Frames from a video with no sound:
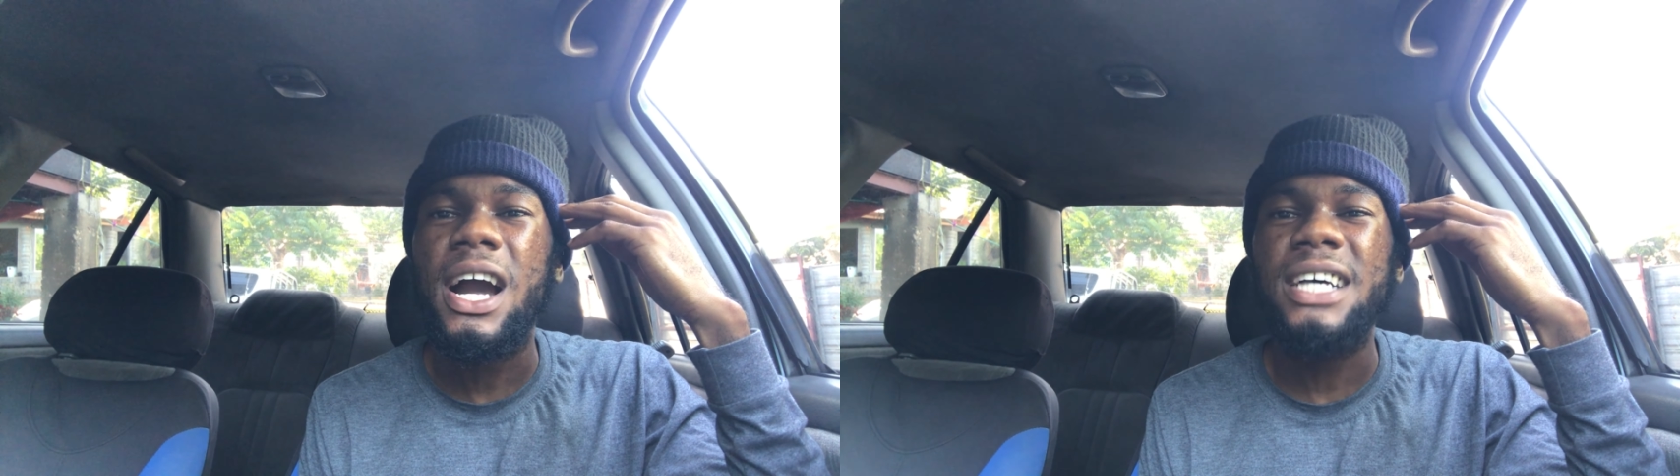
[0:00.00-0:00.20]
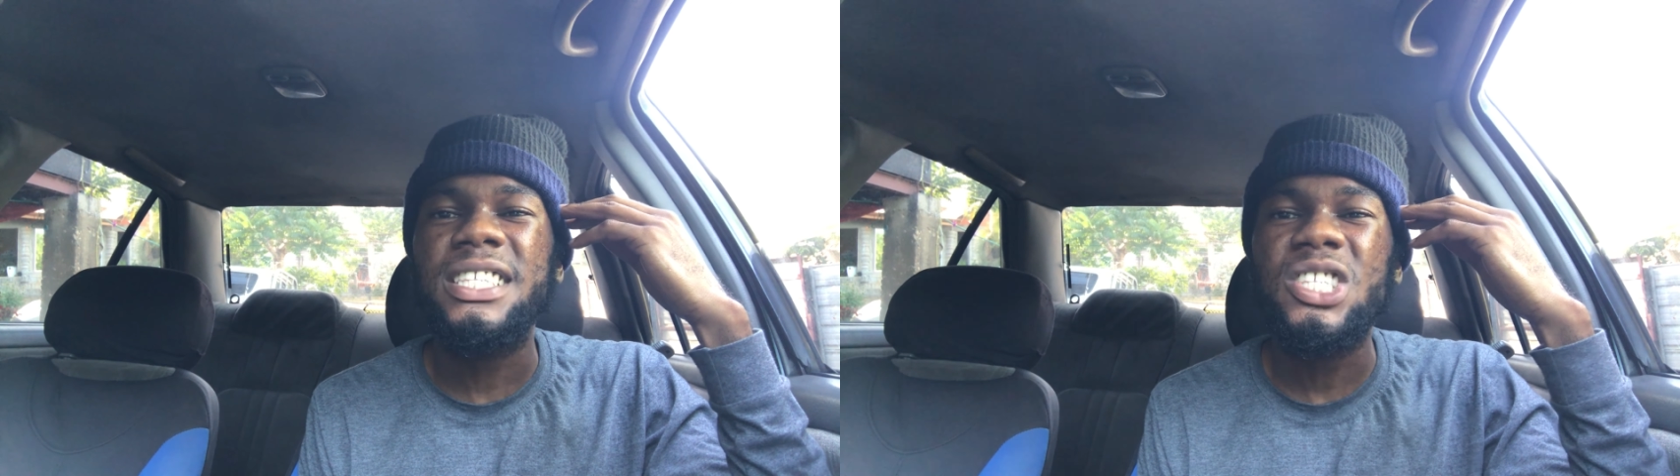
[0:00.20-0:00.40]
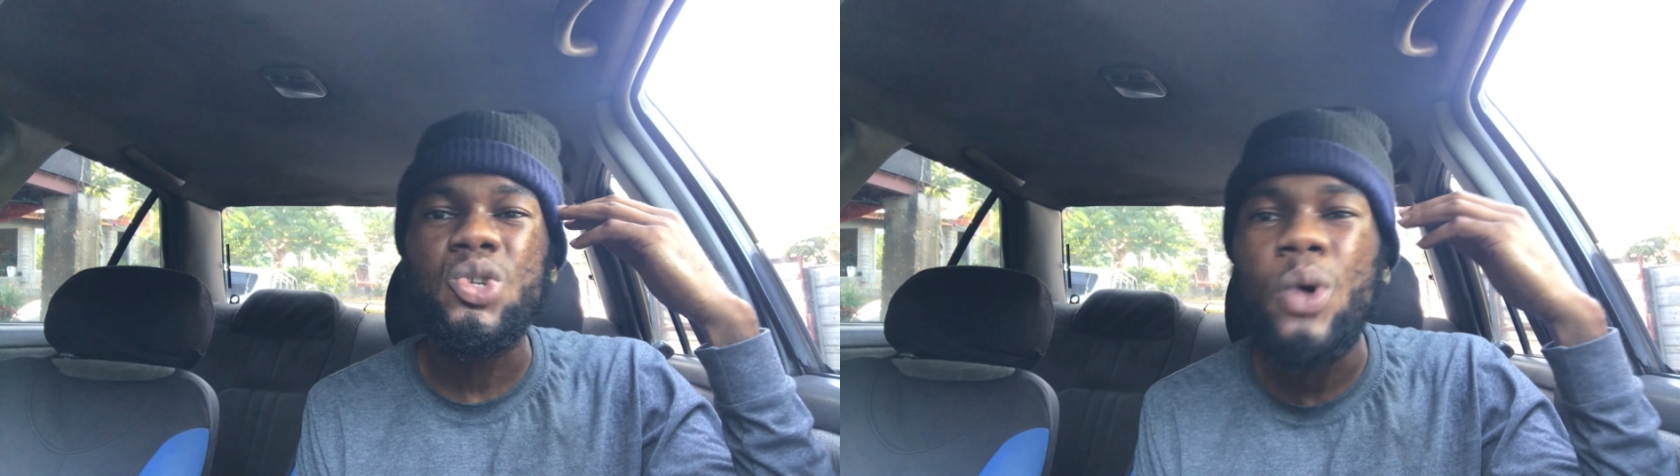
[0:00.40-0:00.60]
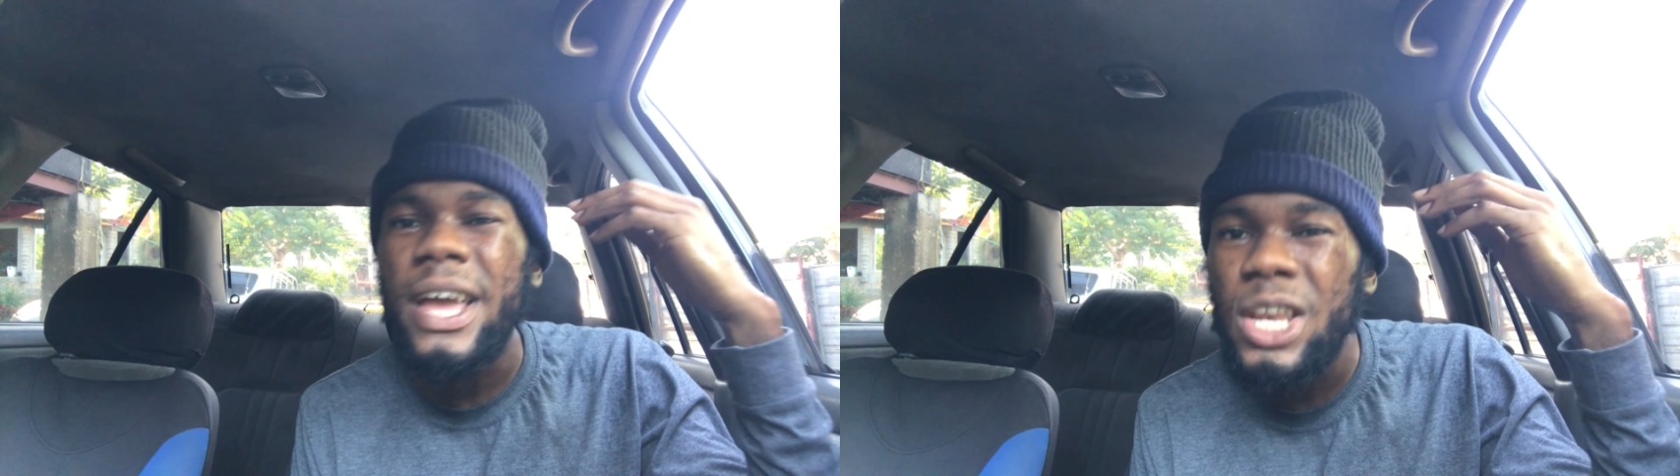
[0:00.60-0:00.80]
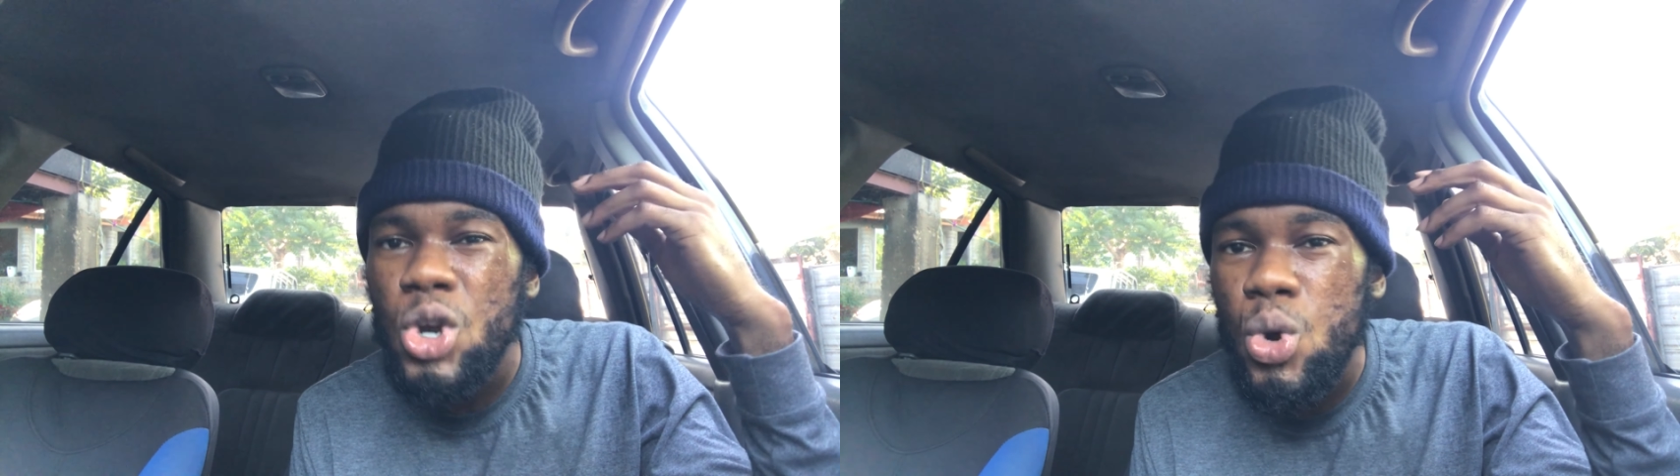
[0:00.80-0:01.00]
a sweat
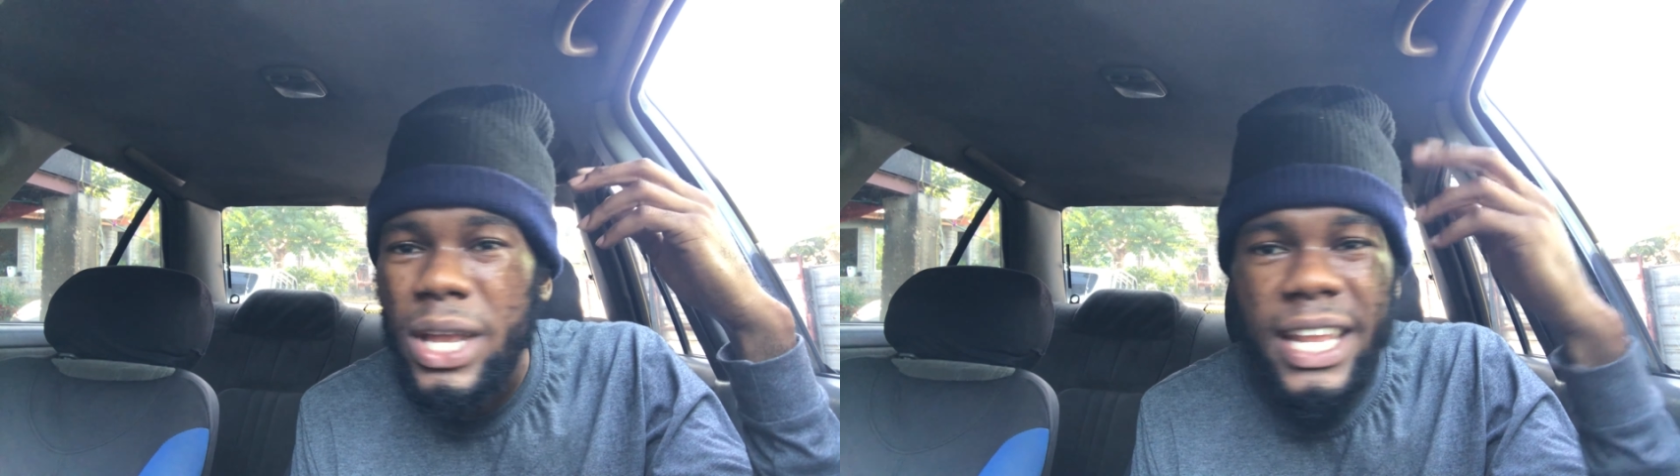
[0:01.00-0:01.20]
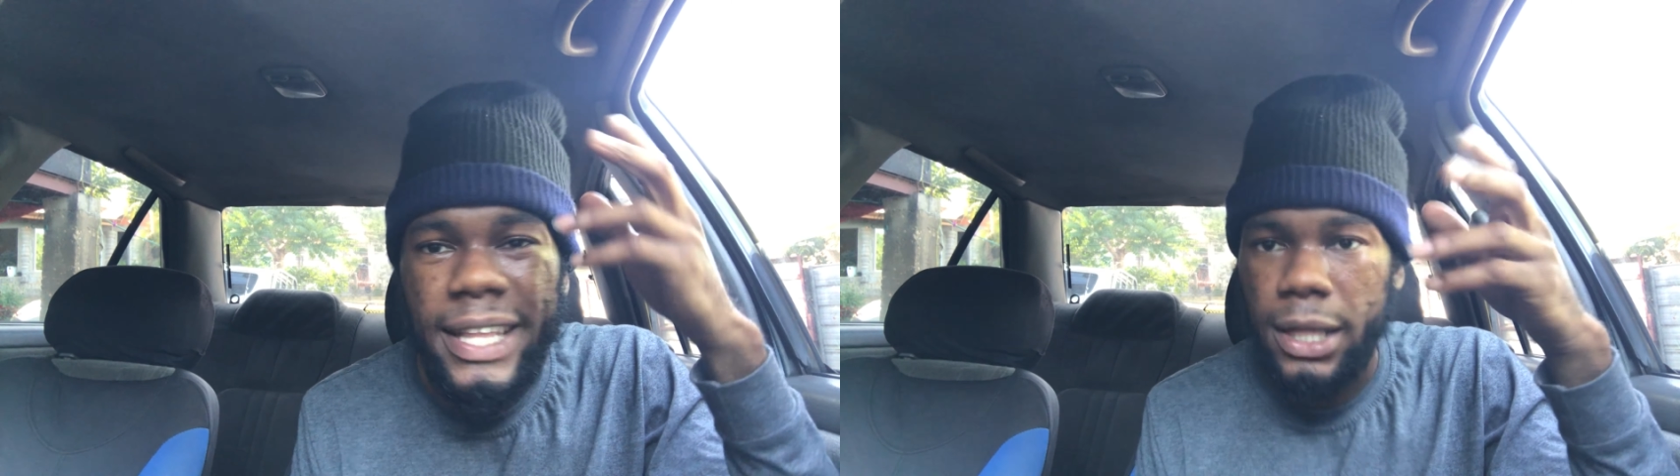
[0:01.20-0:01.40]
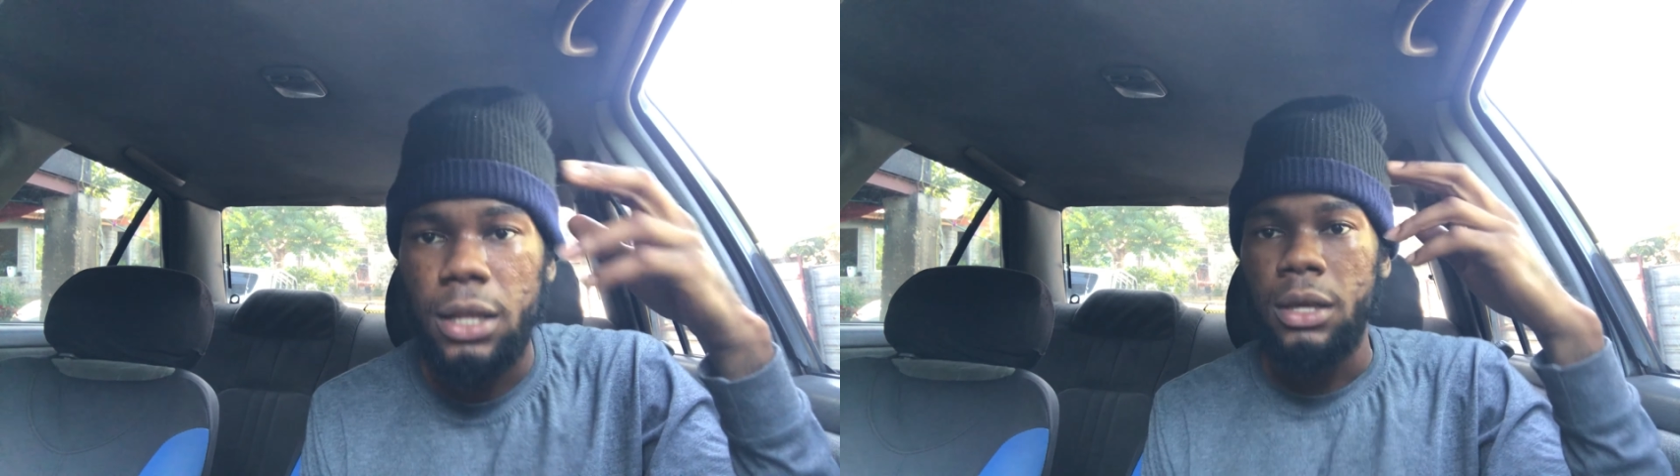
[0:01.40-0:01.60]
doing it.